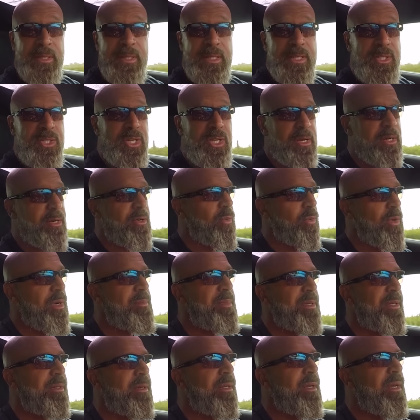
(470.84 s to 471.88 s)
of these younger
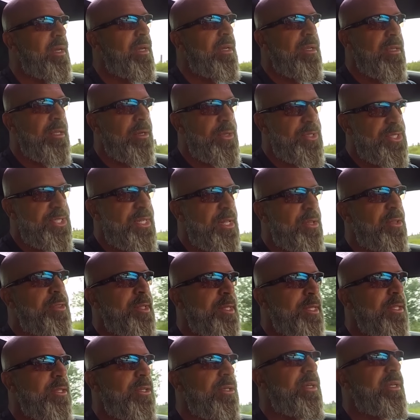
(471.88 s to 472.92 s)
women, you know, this is another
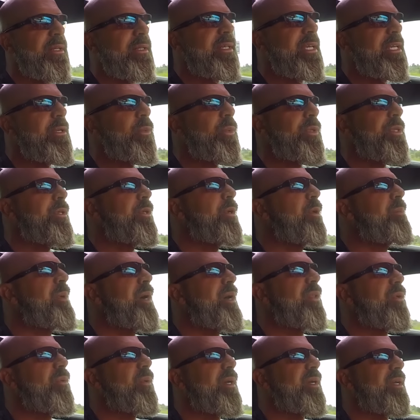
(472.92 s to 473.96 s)
thing that you can lead with, you know,
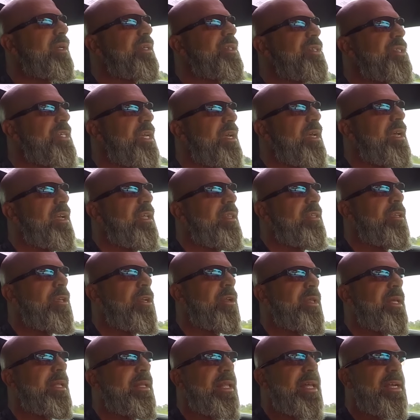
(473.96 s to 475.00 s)
by the way, is, you
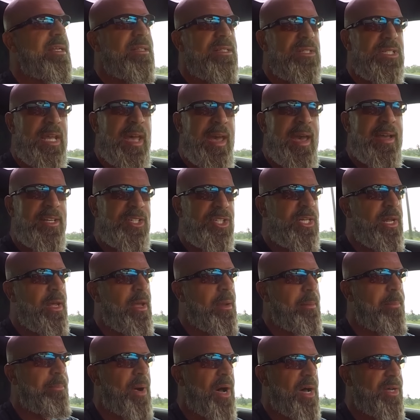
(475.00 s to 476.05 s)
know, they like this
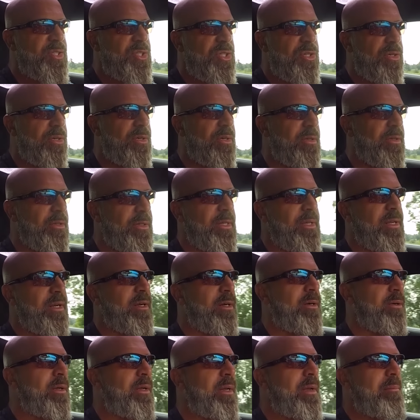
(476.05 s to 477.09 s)
hashtag boss girl, you
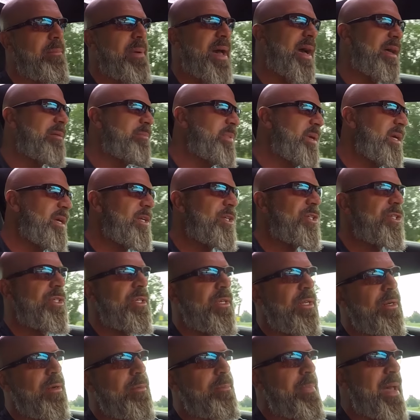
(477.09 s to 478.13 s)
know, bad bitch,
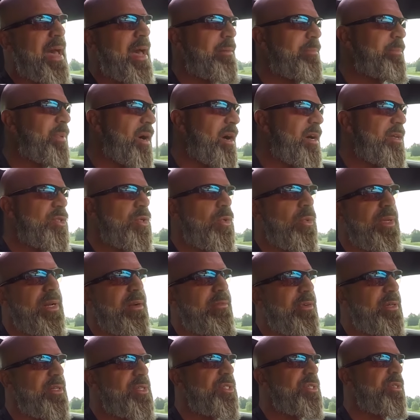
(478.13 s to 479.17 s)
you know, bad boss, or
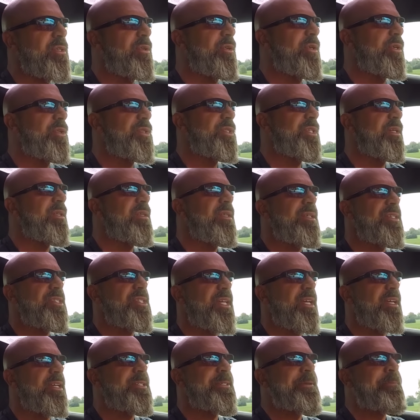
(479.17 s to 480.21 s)
whatever it is that they're using these
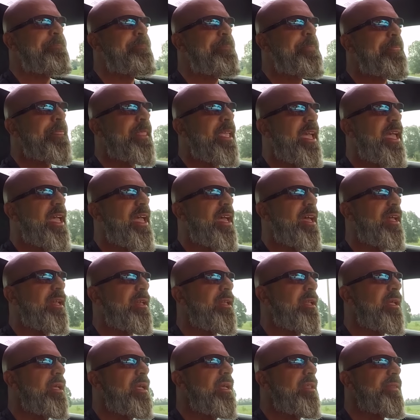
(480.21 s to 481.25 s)
days.
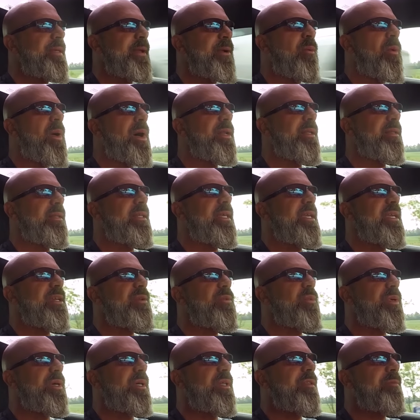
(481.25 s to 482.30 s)
And they want to
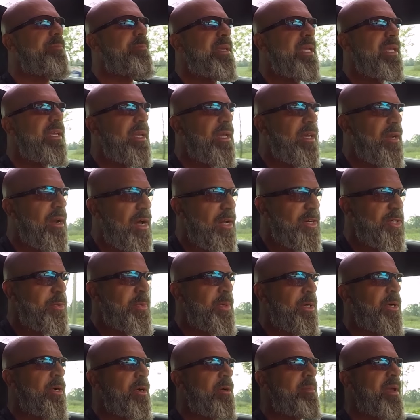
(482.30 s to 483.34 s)
lead with being an
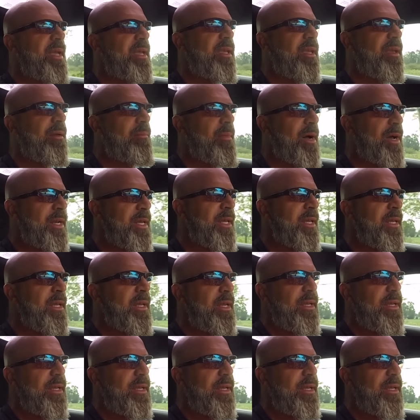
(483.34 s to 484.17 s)
entrepreneur, making money.